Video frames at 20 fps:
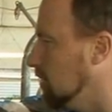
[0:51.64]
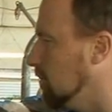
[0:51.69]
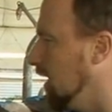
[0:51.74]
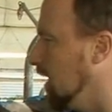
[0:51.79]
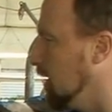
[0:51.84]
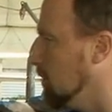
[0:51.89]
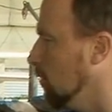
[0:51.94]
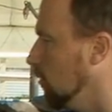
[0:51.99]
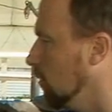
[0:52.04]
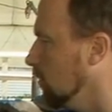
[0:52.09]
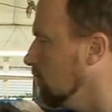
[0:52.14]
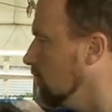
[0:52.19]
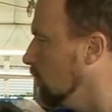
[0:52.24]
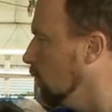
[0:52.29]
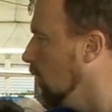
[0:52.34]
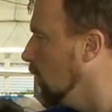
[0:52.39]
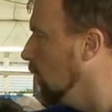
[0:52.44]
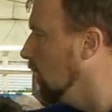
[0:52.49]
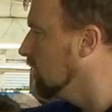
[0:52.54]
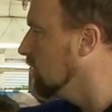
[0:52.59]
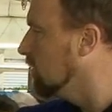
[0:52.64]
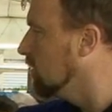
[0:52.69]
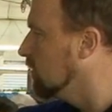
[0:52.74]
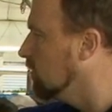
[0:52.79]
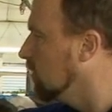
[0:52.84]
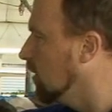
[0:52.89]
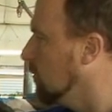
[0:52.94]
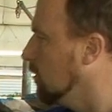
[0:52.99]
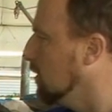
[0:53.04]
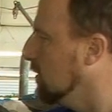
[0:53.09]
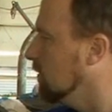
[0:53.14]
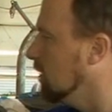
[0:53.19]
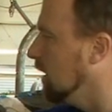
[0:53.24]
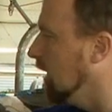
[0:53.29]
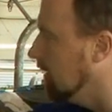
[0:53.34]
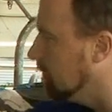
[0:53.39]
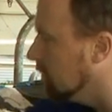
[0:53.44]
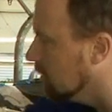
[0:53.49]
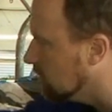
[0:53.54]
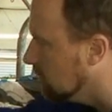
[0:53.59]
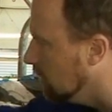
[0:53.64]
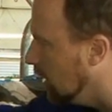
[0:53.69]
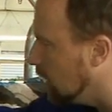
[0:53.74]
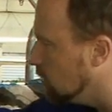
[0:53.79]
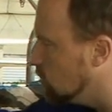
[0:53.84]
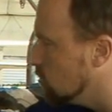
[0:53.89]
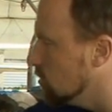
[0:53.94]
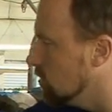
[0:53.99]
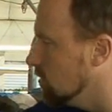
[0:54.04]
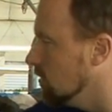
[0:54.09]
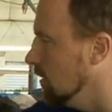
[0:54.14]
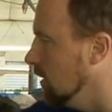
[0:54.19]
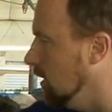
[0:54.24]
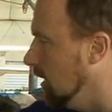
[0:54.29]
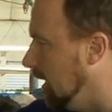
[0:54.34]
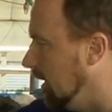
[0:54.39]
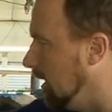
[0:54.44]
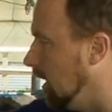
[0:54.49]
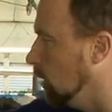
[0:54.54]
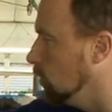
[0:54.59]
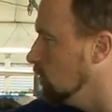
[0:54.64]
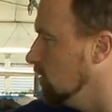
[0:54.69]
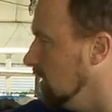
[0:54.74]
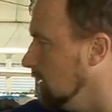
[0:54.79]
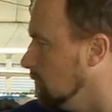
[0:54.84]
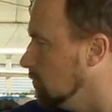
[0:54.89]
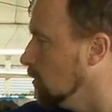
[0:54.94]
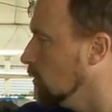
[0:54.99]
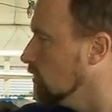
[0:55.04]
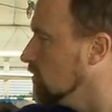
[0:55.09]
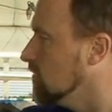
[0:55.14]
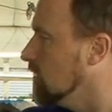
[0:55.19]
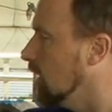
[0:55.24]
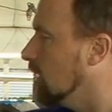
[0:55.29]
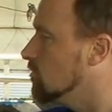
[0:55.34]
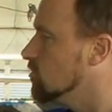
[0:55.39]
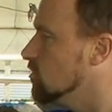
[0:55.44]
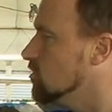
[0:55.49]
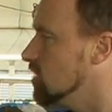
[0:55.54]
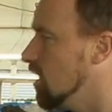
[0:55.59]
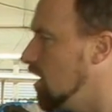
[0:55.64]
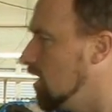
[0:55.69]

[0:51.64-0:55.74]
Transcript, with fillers: the backbone, we want to determine if it's notched and how deep those notches